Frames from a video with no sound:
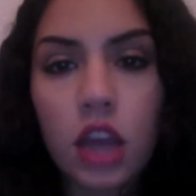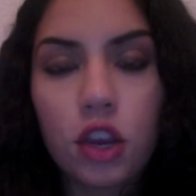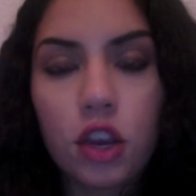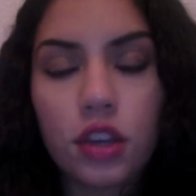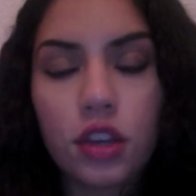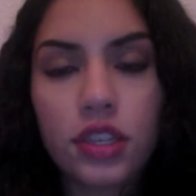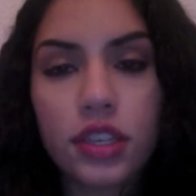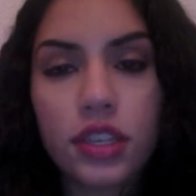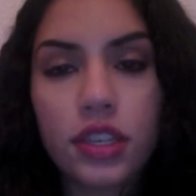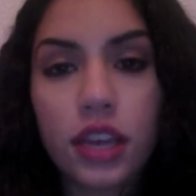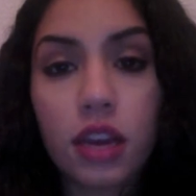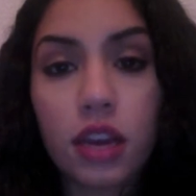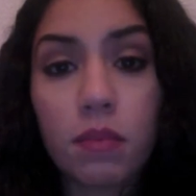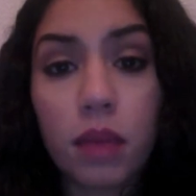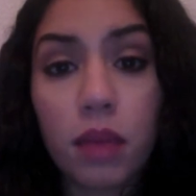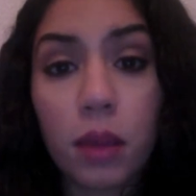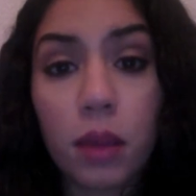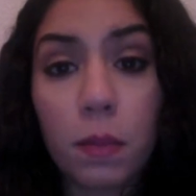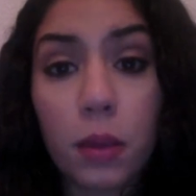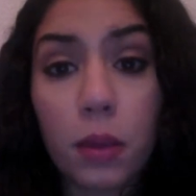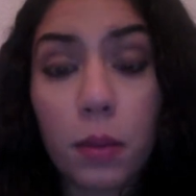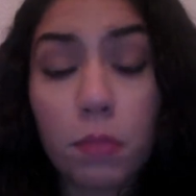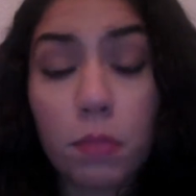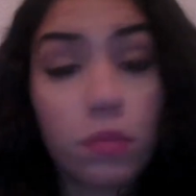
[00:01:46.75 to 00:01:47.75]
Your skin
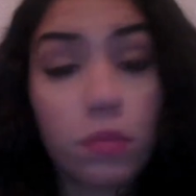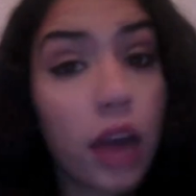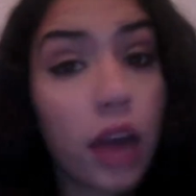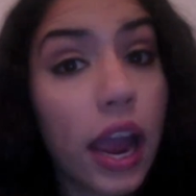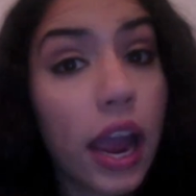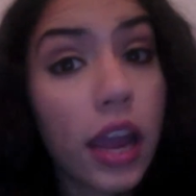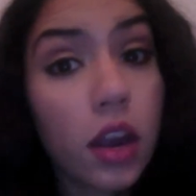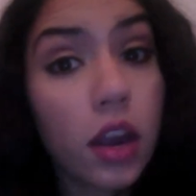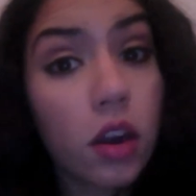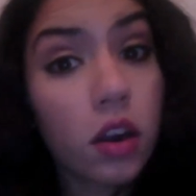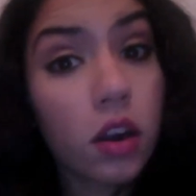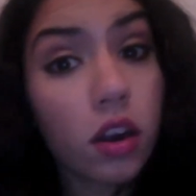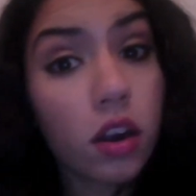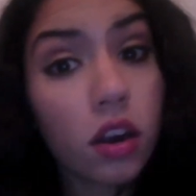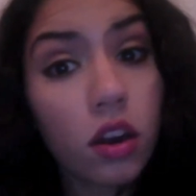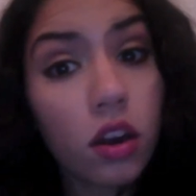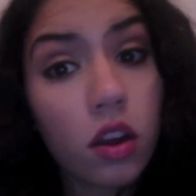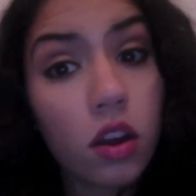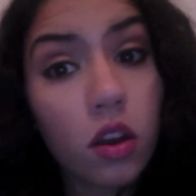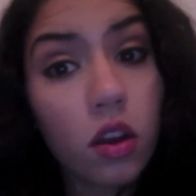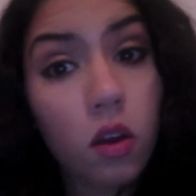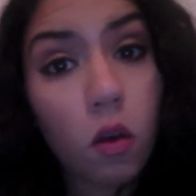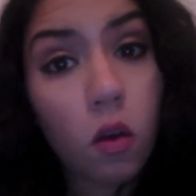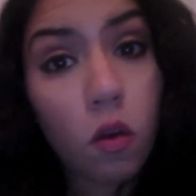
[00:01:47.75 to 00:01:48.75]
may be brighter
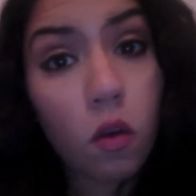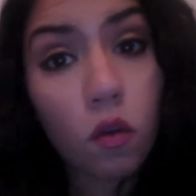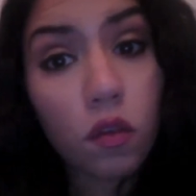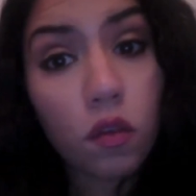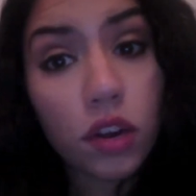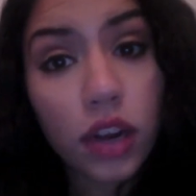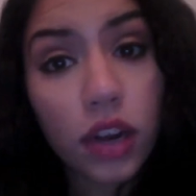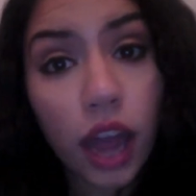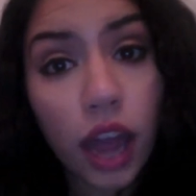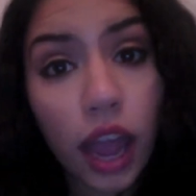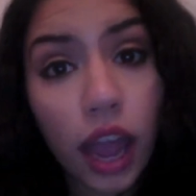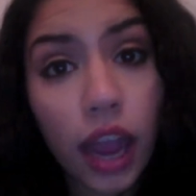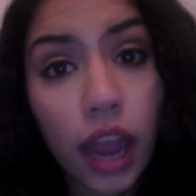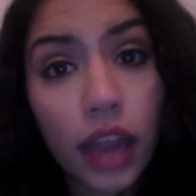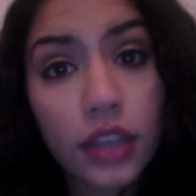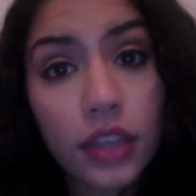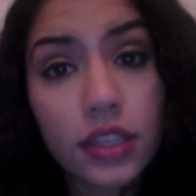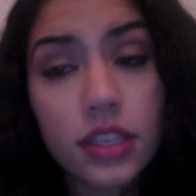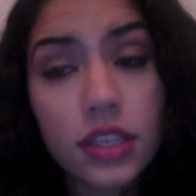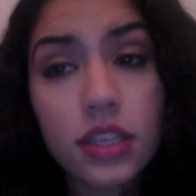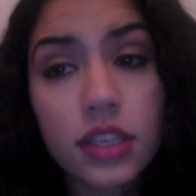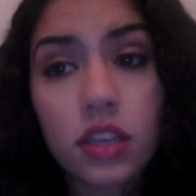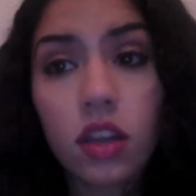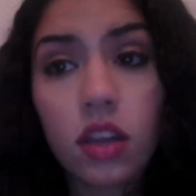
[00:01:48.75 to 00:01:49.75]

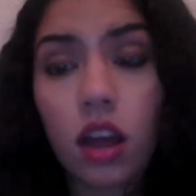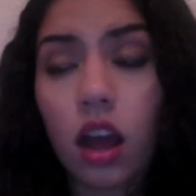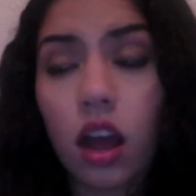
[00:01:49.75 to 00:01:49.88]
overnight.